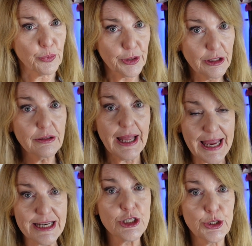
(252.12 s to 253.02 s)
real
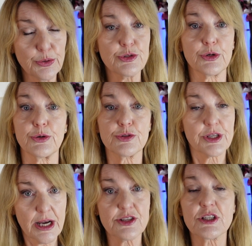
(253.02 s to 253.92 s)
end users,
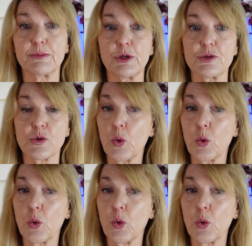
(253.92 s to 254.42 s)
customers,